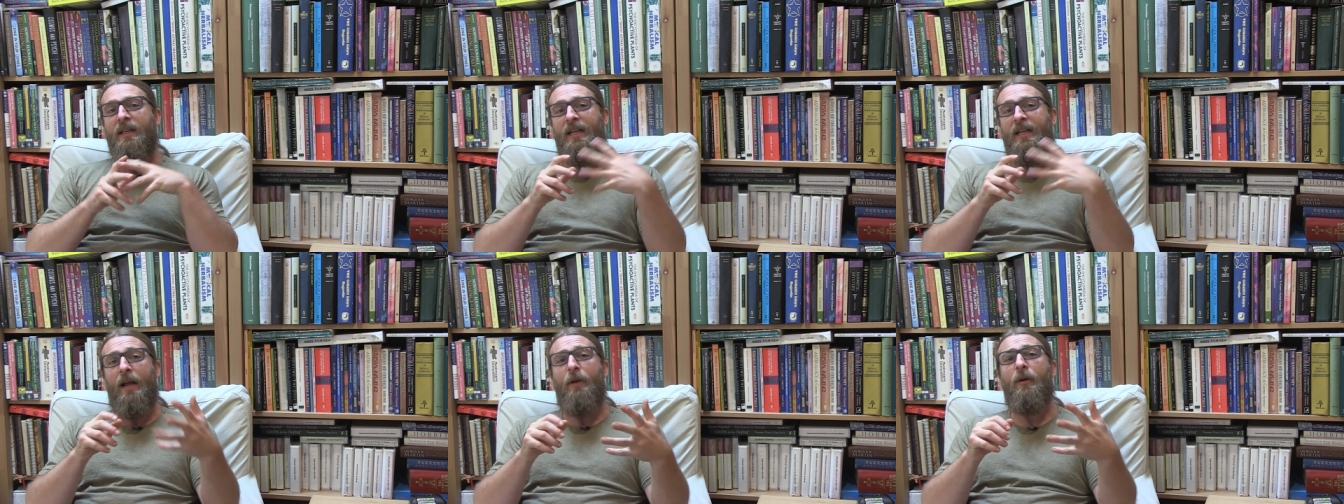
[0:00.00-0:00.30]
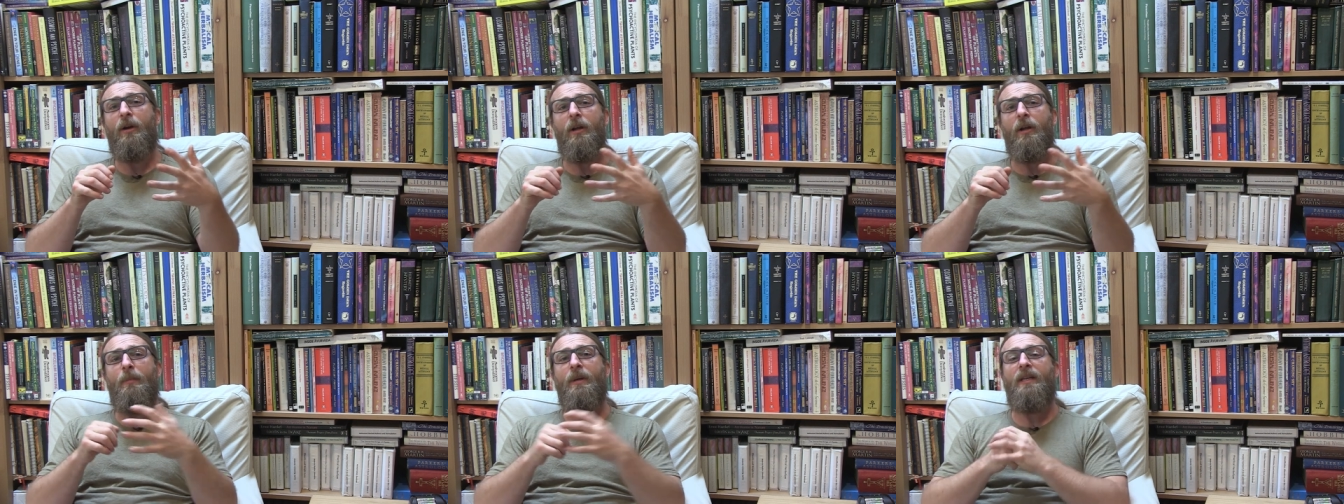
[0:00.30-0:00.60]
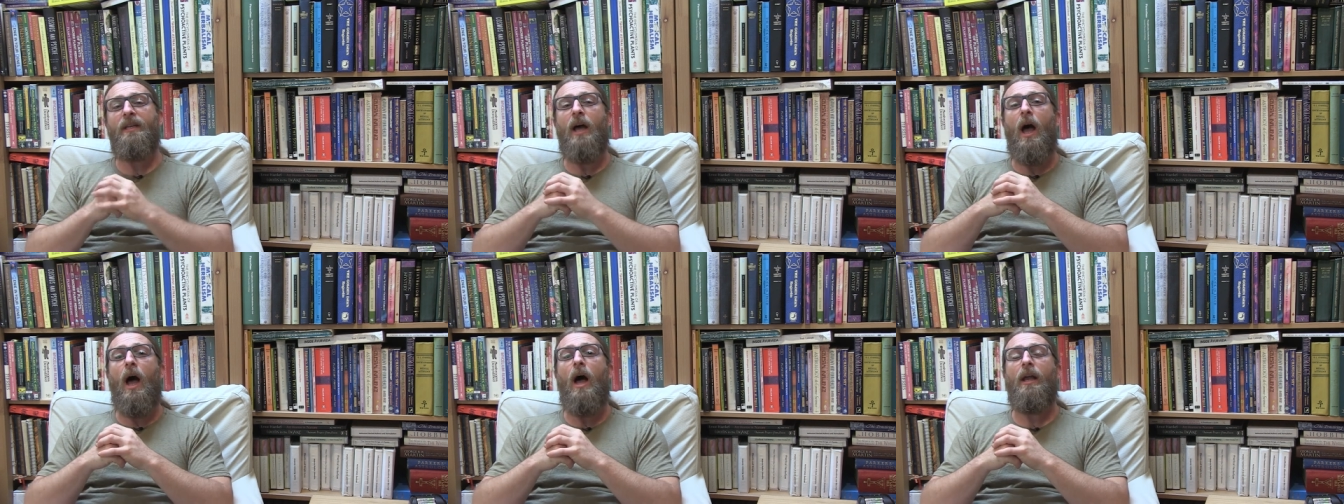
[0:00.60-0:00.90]
today we're gonna to be
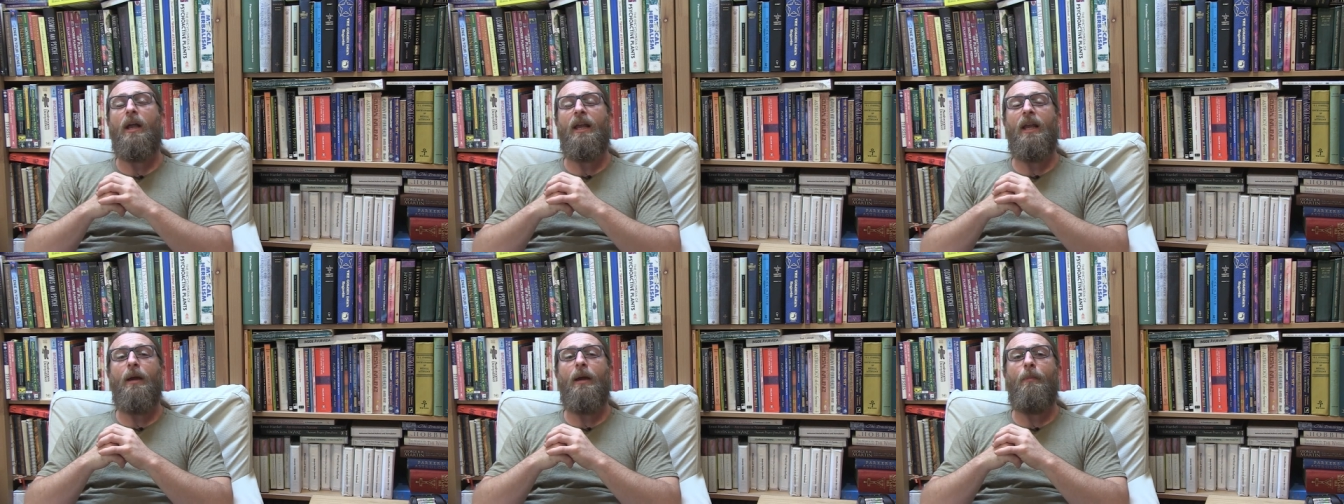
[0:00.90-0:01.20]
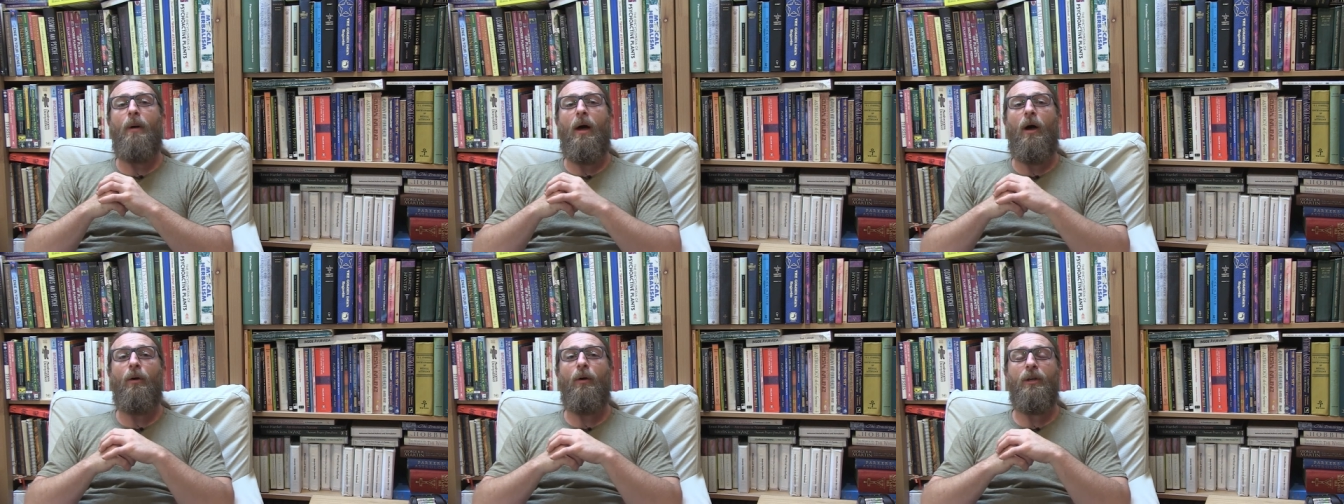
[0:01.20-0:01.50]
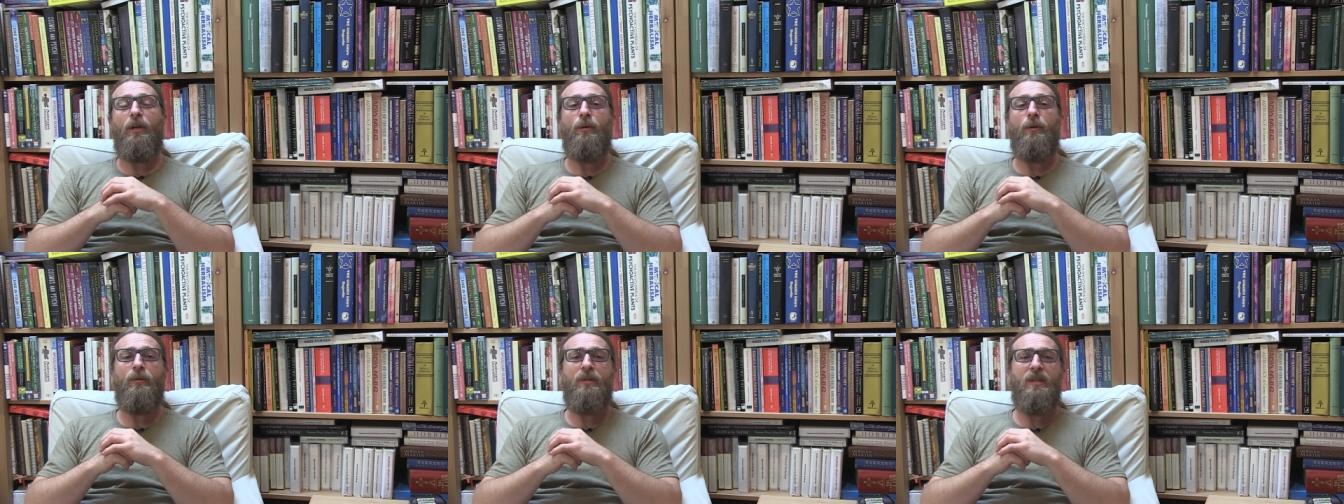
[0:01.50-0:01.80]
talking about
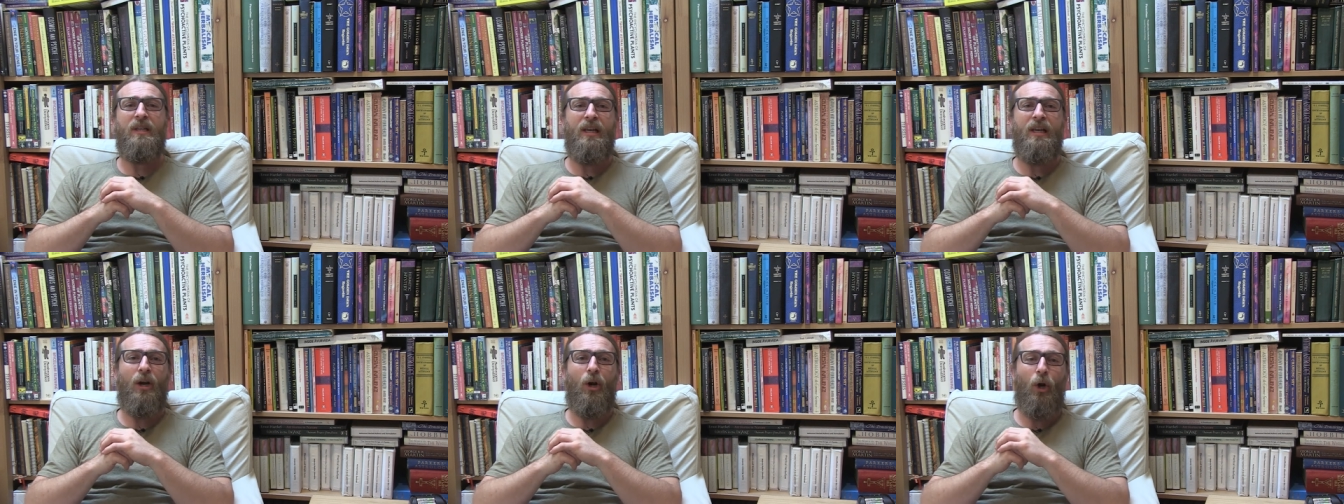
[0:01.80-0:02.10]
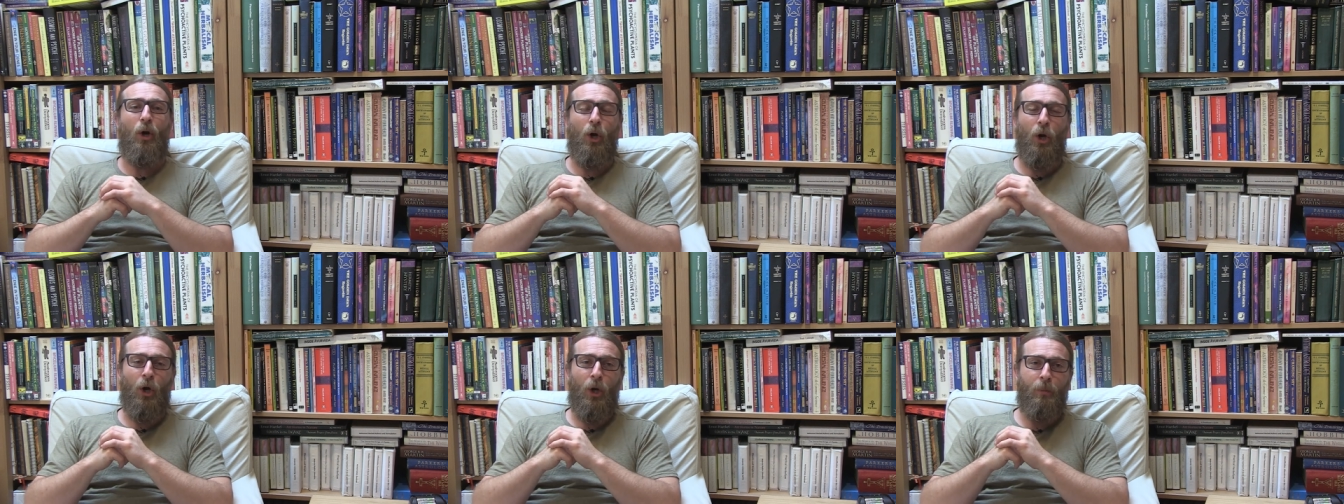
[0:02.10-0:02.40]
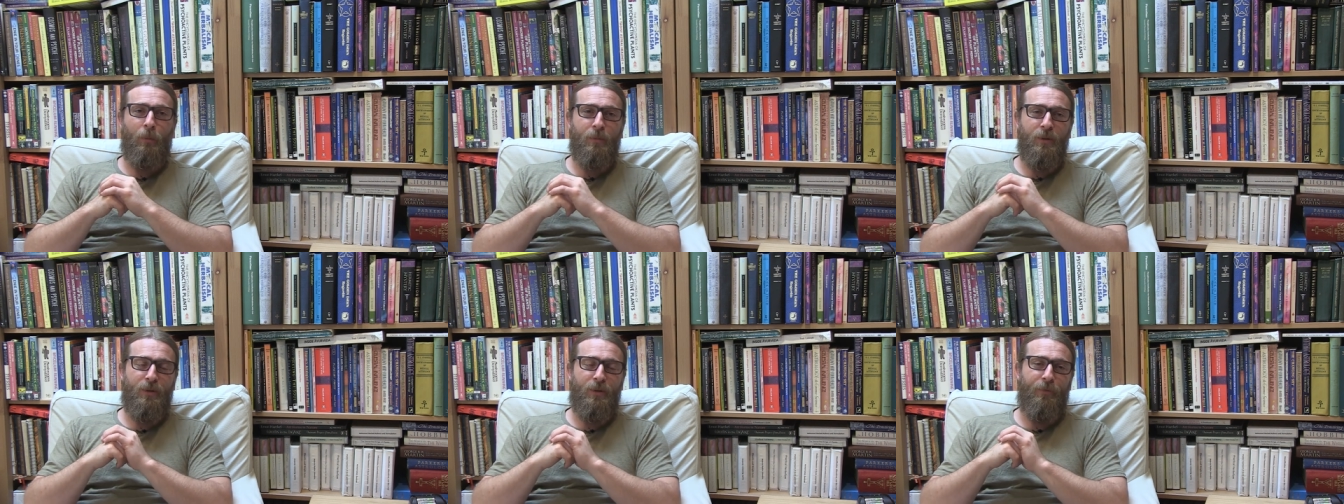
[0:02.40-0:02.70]
using
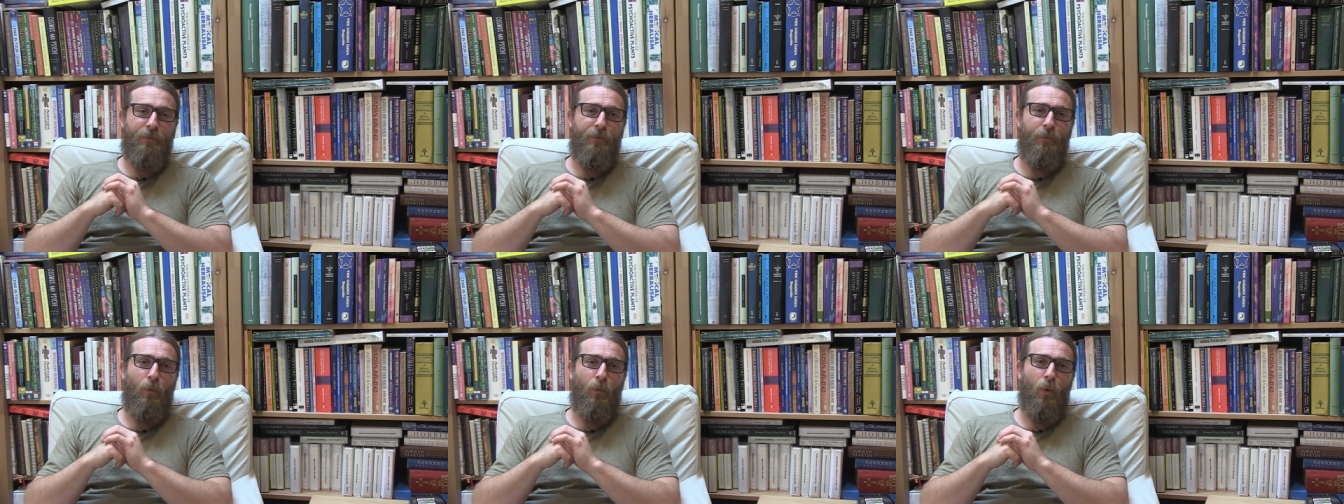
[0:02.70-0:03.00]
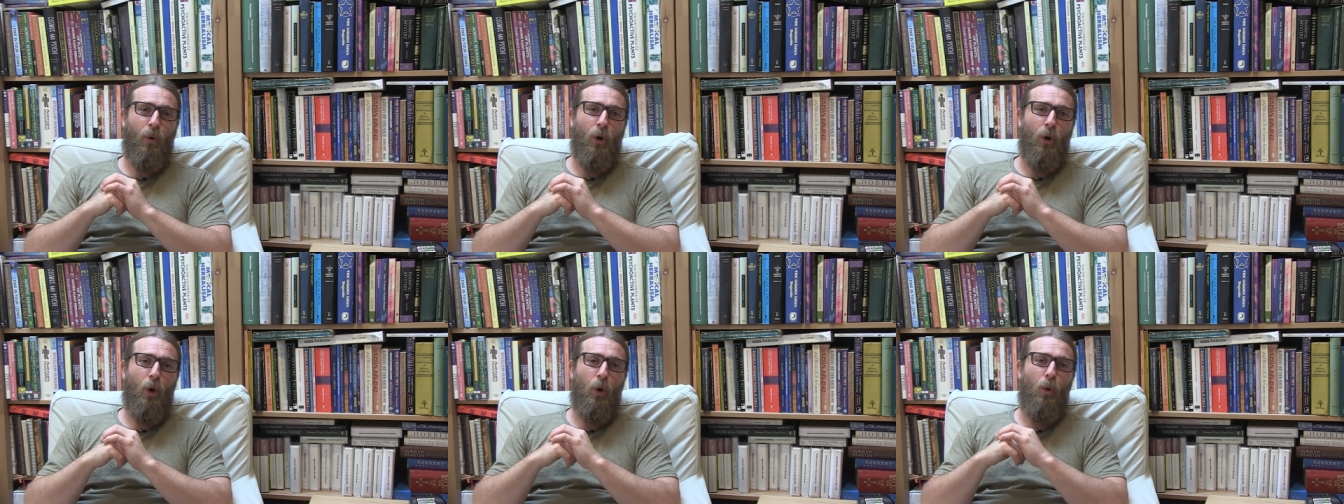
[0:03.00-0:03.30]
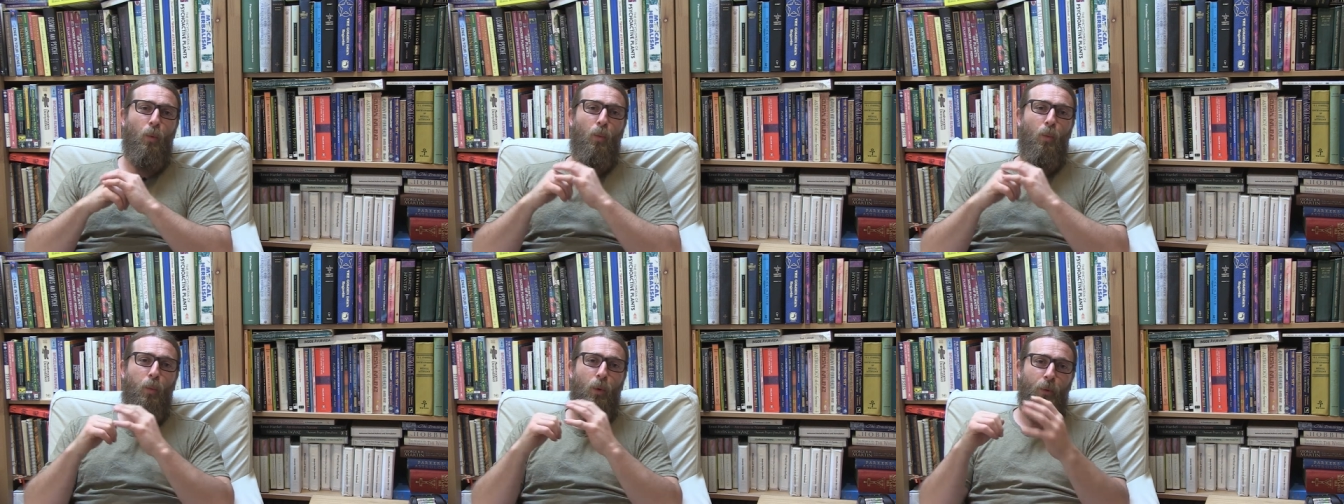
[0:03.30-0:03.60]
herbs for
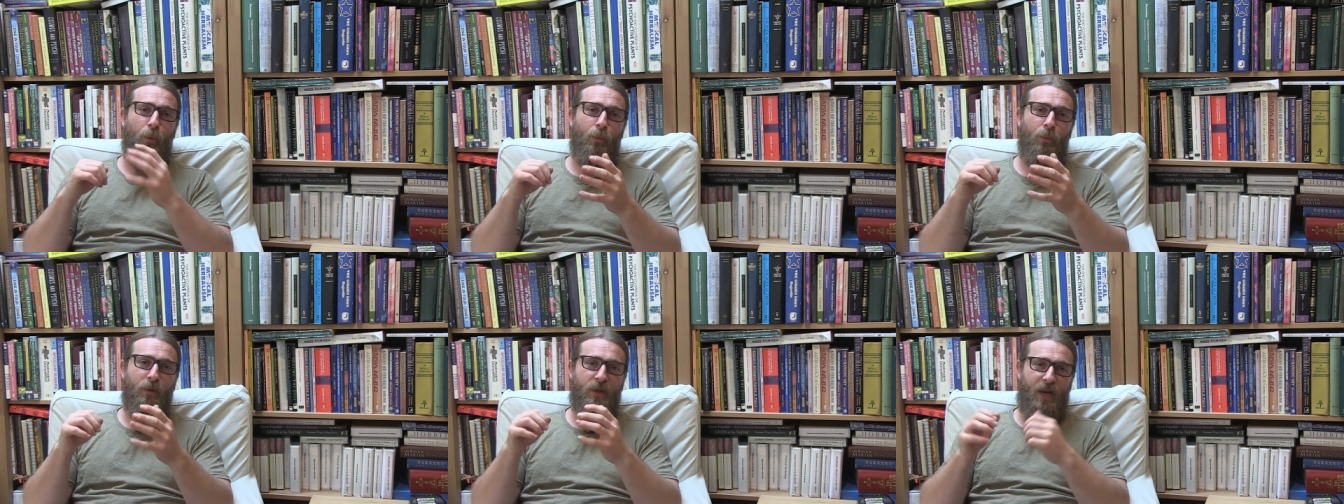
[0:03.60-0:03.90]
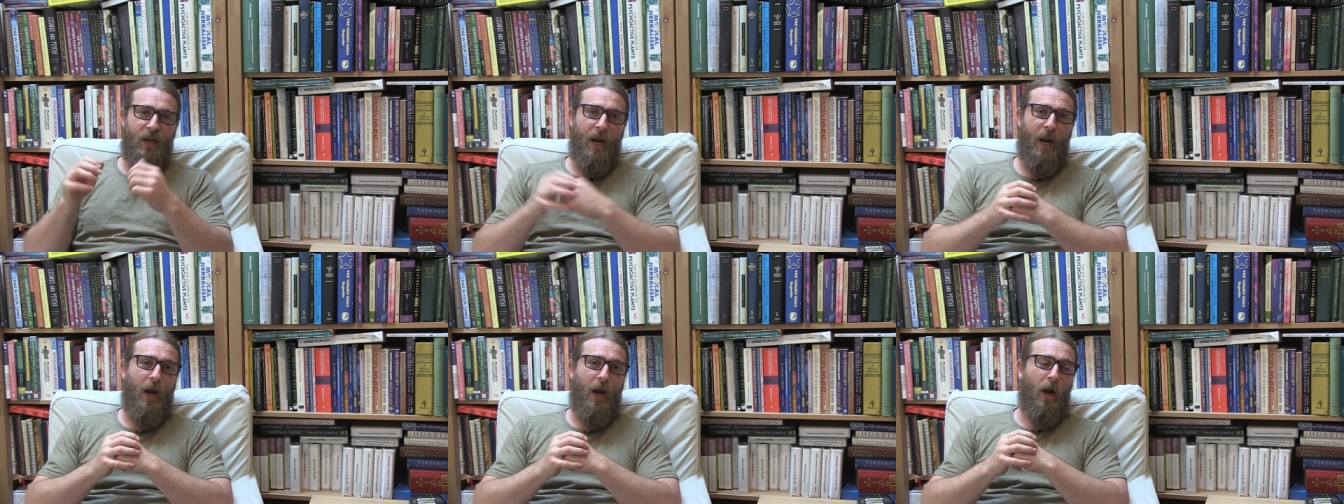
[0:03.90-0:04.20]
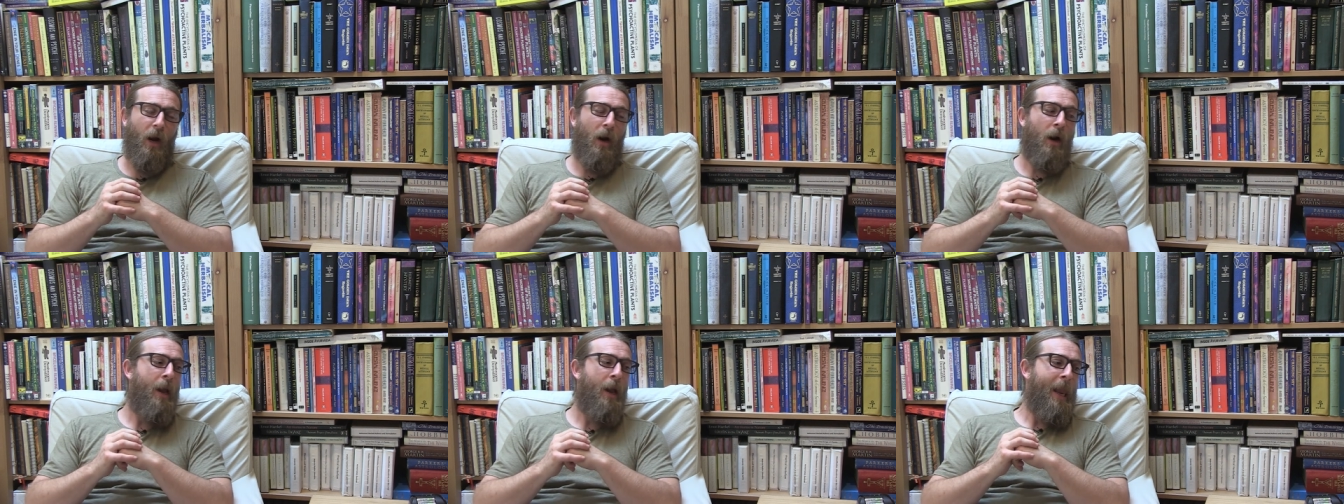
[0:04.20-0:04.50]
wound
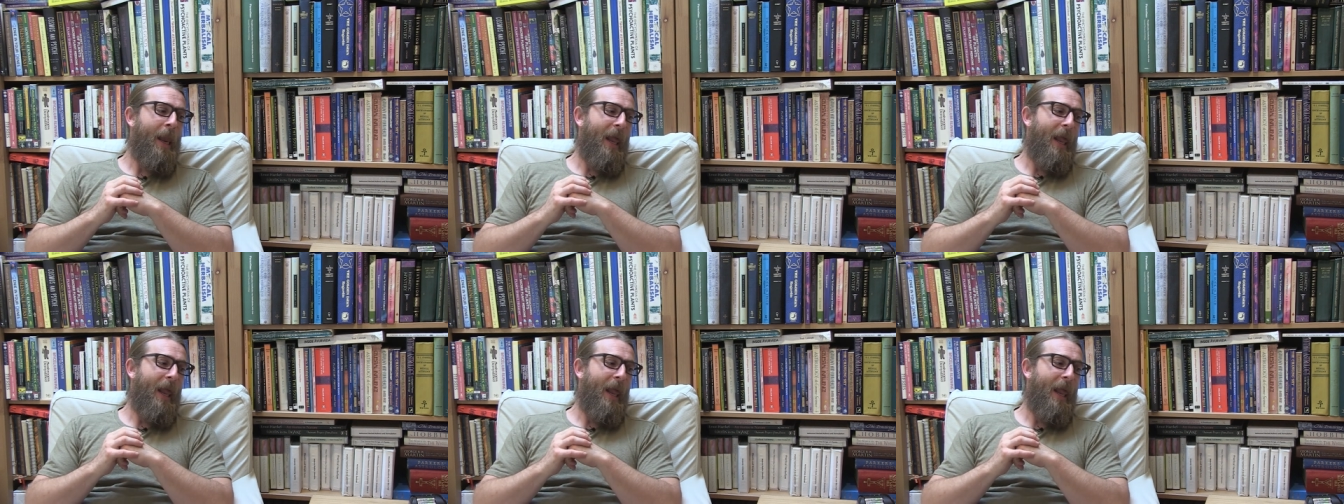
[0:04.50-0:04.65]
care.